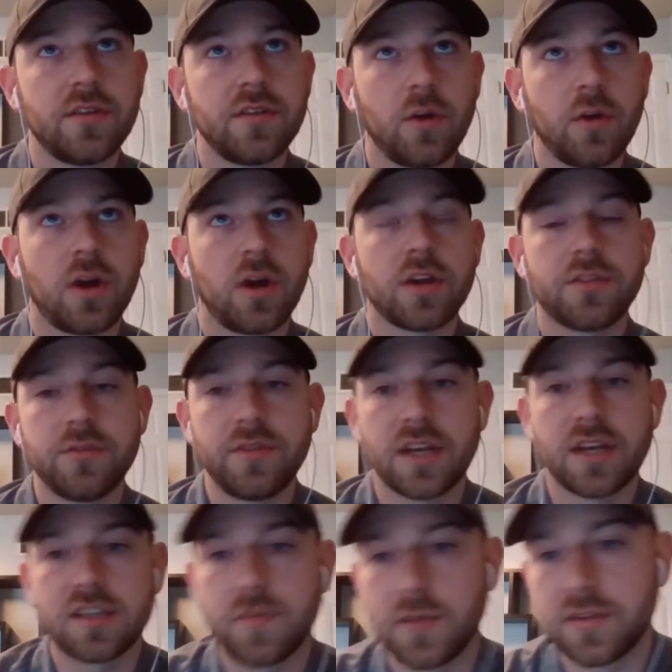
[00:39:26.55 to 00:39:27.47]
our walkthrough
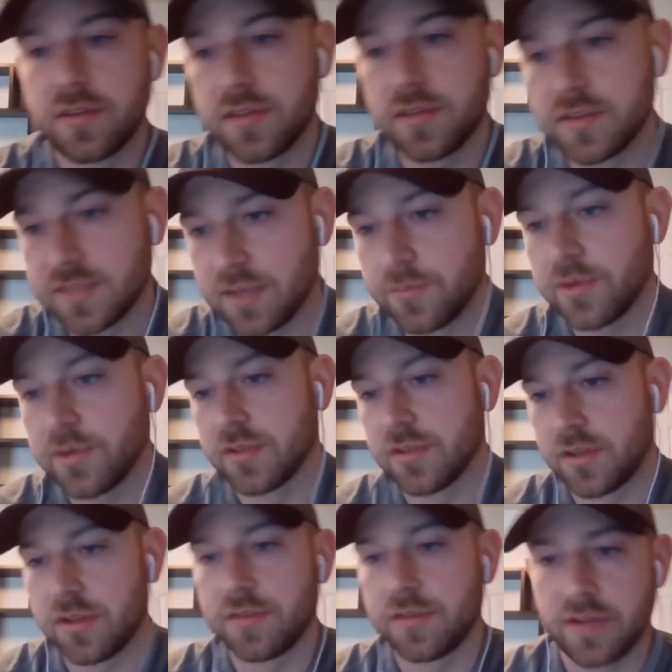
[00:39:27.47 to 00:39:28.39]
next month in December,
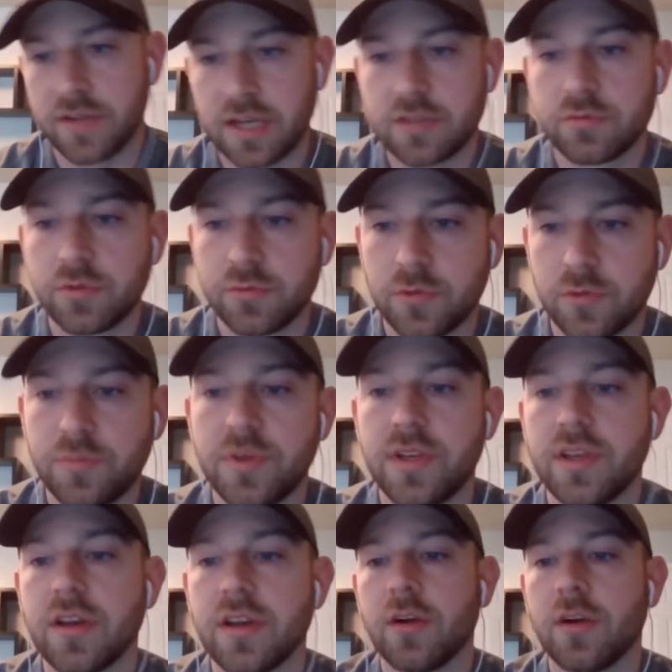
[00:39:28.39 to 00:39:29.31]
and then the next one will
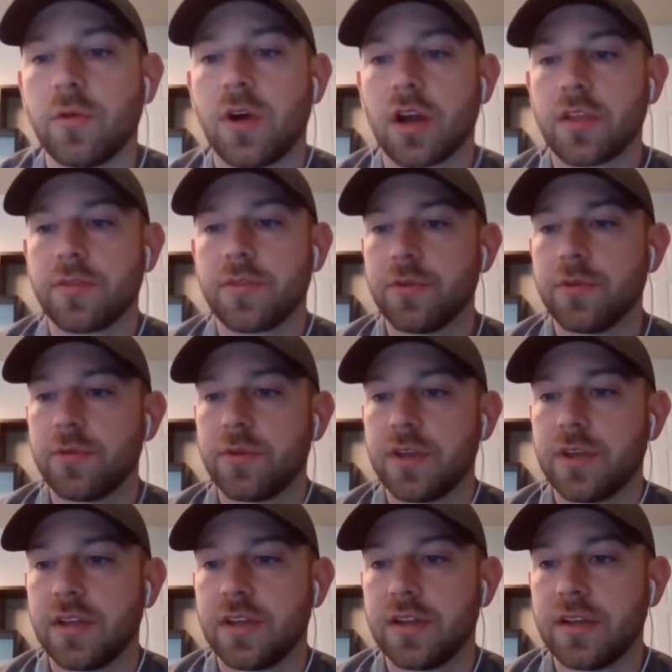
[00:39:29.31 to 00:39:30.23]
be our
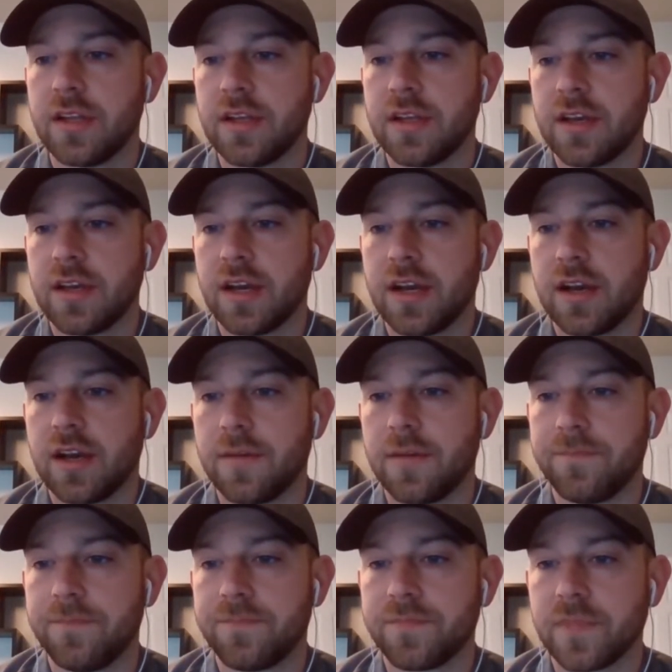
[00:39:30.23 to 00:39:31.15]
walkthrough
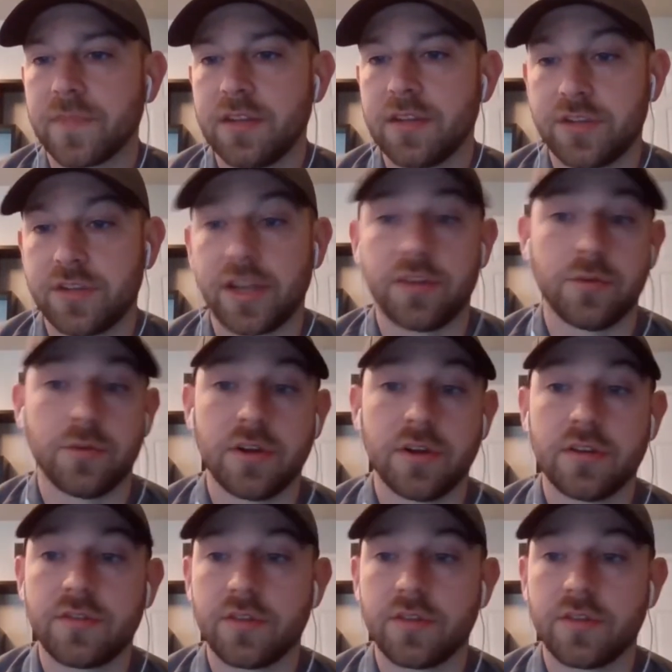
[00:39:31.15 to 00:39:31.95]
in January.